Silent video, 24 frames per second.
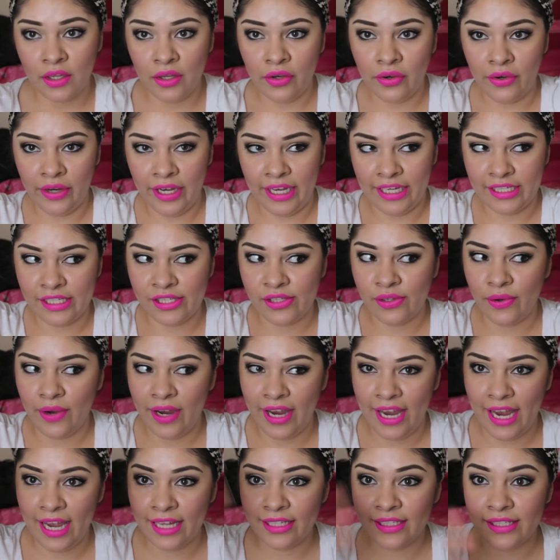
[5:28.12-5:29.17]
Okay, so I
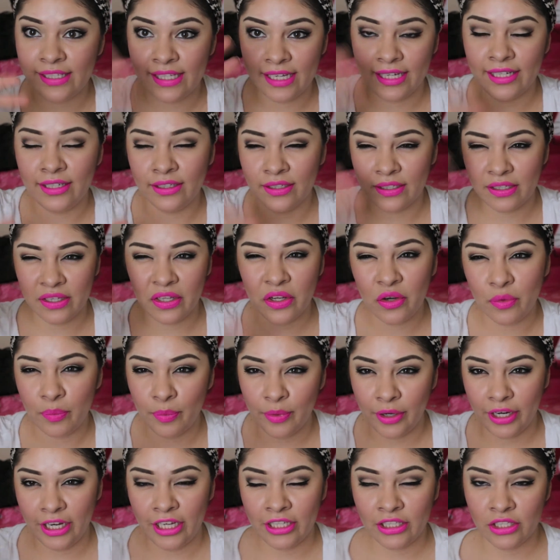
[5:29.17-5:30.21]
had to take a little
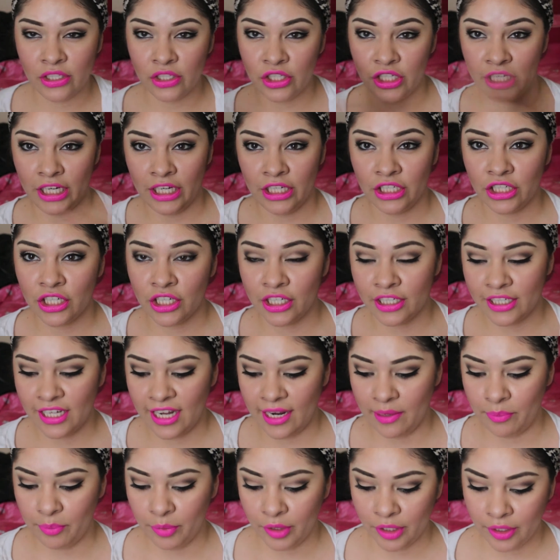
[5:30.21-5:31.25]
break to change her
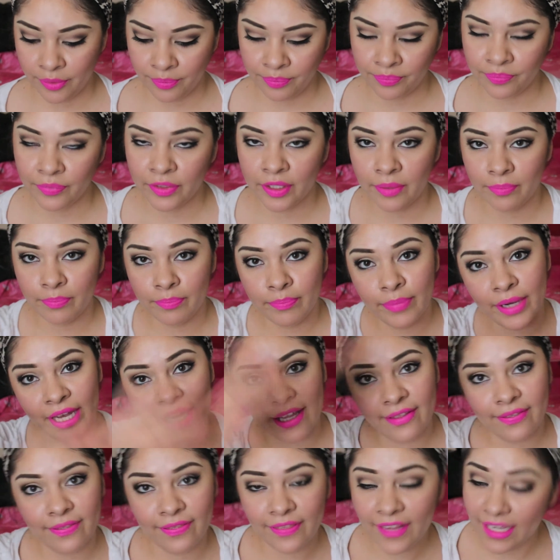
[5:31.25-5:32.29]
diaper,
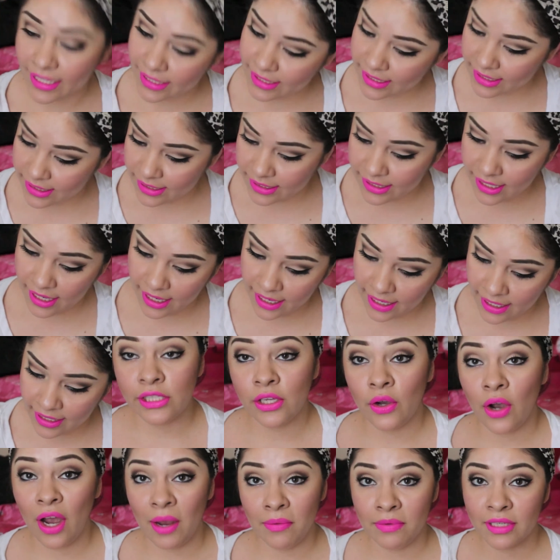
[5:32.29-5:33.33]
but that's done.
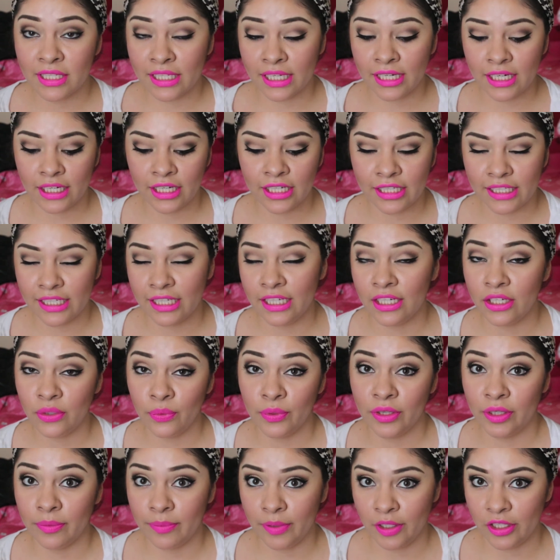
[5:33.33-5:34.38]
So I'm just gonna continue
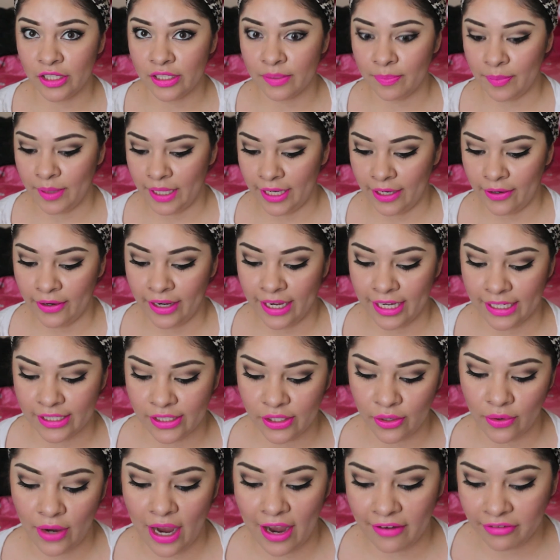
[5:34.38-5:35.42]
with the beauty supply, okay?
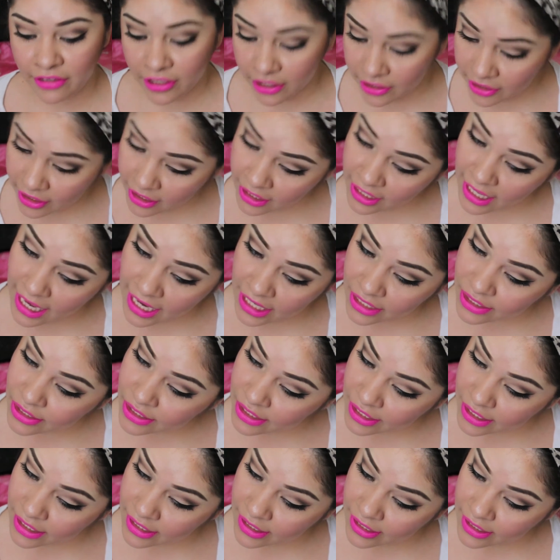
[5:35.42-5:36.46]
So after the
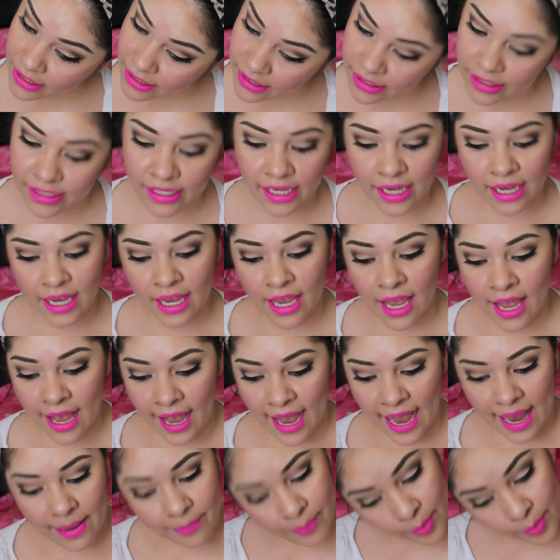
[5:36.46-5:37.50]
lashes, I